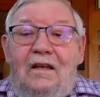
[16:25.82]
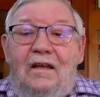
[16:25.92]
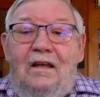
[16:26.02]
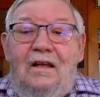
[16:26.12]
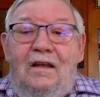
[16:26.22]

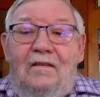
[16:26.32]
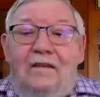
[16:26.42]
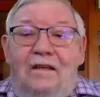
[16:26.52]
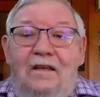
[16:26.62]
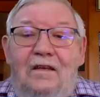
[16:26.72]
uh,
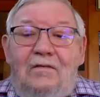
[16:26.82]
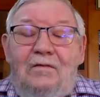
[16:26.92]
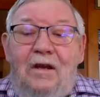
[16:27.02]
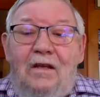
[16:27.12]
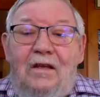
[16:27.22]
the
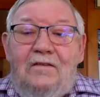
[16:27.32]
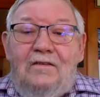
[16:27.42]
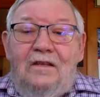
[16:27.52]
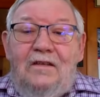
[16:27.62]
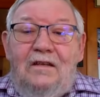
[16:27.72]

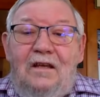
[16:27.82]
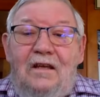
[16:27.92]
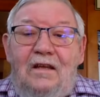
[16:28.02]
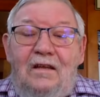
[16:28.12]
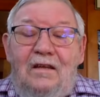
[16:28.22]
Ukrainians and
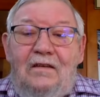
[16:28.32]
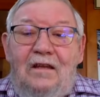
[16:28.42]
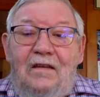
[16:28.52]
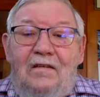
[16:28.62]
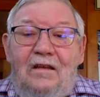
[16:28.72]
uh,
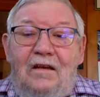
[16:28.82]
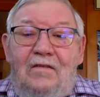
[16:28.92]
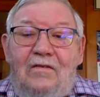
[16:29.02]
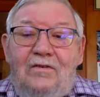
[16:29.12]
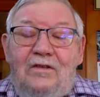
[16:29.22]
and
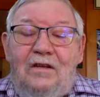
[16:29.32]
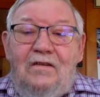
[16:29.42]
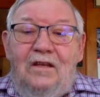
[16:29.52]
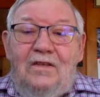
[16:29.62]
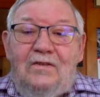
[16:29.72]
others
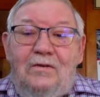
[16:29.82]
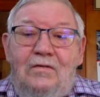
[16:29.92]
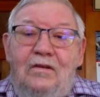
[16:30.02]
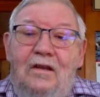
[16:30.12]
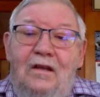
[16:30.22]
on the
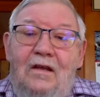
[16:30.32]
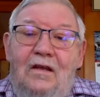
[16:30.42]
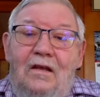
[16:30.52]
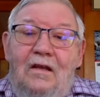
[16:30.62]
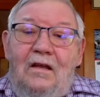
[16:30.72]
eastern
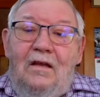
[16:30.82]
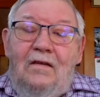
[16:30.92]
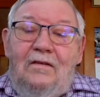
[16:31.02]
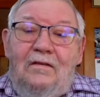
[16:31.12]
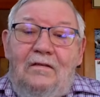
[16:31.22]

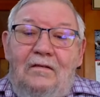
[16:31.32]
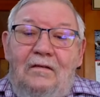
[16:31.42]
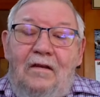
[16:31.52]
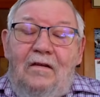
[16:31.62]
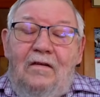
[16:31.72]
uh,
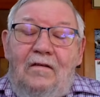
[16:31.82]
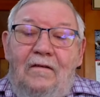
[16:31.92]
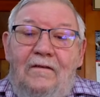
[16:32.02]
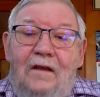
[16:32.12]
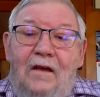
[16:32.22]

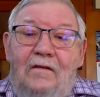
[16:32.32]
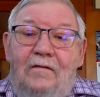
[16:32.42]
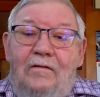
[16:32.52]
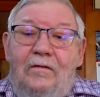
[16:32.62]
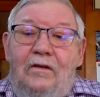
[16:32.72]
side
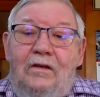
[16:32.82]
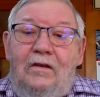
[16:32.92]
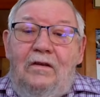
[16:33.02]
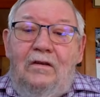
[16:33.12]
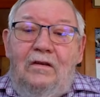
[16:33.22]
of the
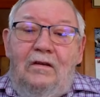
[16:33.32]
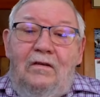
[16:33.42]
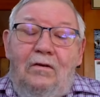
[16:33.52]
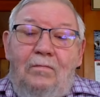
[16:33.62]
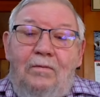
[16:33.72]

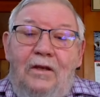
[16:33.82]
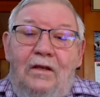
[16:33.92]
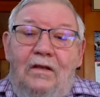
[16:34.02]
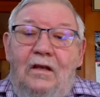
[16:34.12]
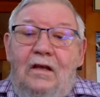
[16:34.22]

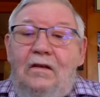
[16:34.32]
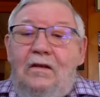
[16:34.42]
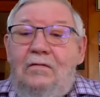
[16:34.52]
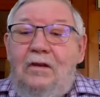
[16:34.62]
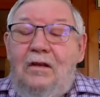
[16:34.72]
European uh,
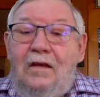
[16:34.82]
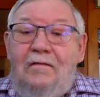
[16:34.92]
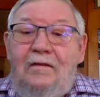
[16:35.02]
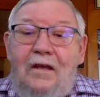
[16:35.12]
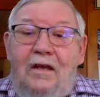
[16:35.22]
Union
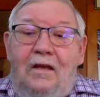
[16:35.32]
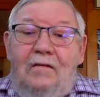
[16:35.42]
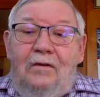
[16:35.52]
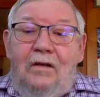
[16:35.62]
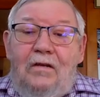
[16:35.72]
have
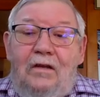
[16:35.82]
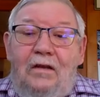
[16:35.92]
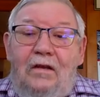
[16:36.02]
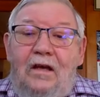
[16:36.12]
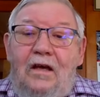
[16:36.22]

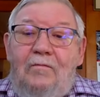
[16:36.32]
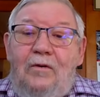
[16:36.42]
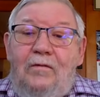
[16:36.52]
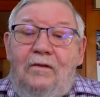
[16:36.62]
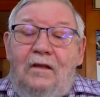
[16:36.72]
really uh,
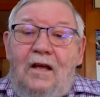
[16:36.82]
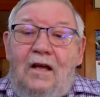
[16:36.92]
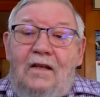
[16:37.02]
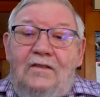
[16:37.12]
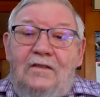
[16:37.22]
moved a
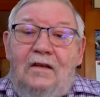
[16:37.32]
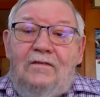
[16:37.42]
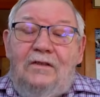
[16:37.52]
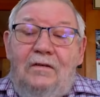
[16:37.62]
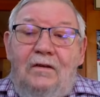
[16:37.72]
lot of
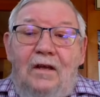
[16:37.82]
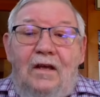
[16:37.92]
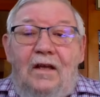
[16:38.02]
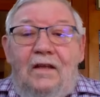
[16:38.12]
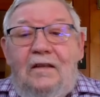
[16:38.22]
stuff. So
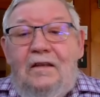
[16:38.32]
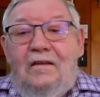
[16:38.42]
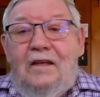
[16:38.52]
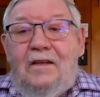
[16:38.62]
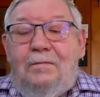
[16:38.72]

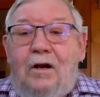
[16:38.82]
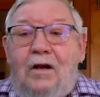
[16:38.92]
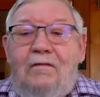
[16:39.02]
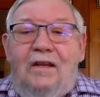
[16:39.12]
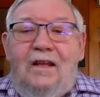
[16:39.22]
uh, that's
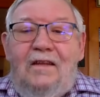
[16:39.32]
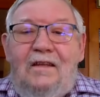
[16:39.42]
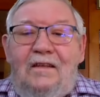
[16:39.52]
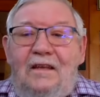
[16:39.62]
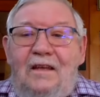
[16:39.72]
part of it. I
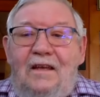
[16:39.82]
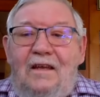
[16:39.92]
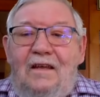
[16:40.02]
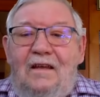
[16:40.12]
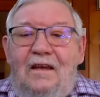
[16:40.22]
think
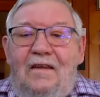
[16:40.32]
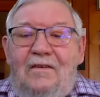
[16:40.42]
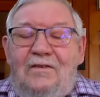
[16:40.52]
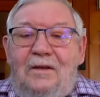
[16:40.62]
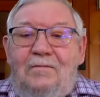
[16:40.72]
uh,
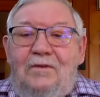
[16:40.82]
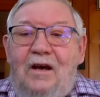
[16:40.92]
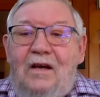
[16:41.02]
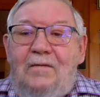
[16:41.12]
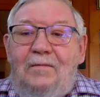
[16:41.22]
there's some
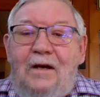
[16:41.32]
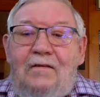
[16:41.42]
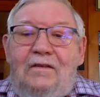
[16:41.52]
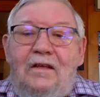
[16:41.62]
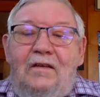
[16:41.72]
talk
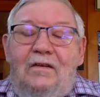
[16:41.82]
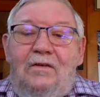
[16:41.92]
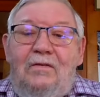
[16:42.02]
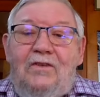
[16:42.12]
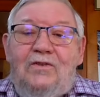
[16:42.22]
about uh,
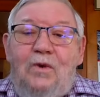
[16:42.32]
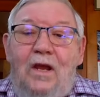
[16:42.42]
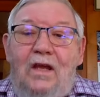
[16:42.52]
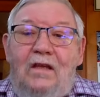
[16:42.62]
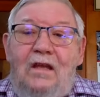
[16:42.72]
U.S.
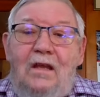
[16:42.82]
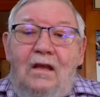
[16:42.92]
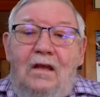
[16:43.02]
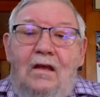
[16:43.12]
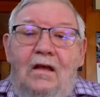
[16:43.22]
rain
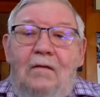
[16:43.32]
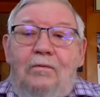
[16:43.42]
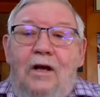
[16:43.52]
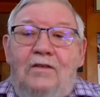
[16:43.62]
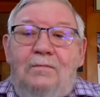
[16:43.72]
uh,
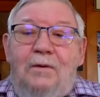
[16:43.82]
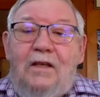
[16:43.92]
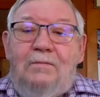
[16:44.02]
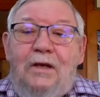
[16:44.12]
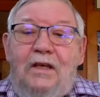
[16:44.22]

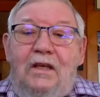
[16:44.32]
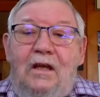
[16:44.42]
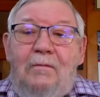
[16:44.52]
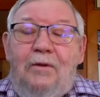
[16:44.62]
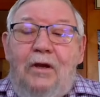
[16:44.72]
prospects
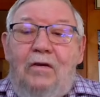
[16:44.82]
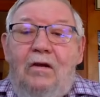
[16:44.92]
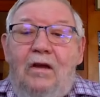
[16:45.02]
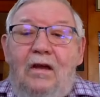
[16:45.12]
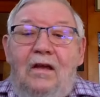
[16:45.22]
picking up
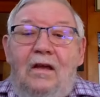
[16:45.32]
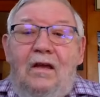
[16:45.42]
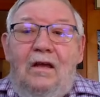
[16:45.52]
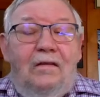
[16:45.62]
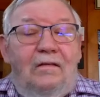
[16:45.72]
here.
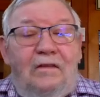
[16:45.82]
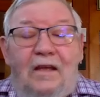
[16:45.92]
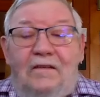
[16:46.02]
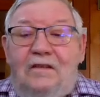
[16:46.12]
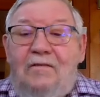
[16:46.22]
Uh,
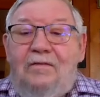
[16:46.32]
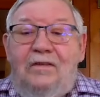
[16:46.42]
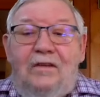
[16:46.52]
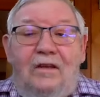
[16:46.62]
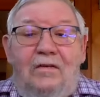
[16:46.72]
that
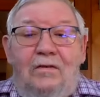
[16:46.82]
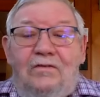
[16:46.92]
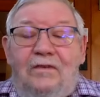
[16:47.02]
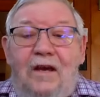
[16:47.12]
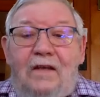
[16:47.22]
definitely is a
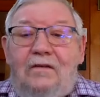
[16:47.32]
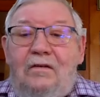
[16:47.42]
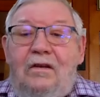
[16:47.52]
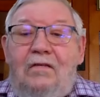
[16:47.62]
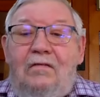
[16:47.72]
huge
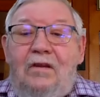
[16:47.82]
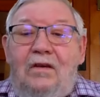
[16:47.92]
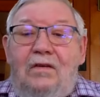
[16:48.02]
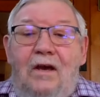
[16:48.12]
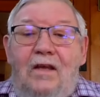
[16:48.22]
factor here in the
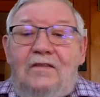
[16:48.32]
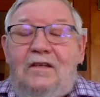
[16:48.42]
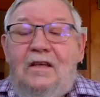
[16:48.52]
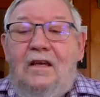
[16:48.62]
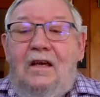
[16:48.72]

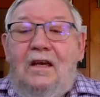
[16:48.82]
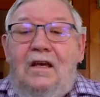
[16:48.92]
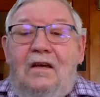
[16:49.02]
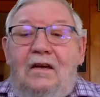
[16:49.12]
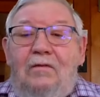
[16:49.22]
U.S. Uh,
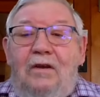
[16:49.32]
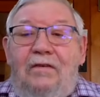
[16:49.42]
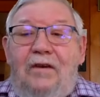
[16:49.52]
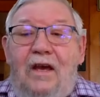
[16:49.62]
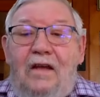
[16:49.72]
uh,
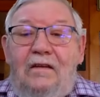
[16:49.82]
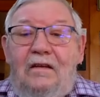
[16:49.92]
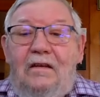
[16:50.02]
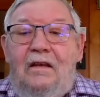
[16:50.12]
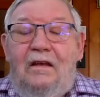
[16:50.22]
we've had,
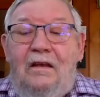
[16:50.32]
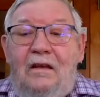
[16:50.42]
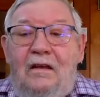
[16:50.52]
you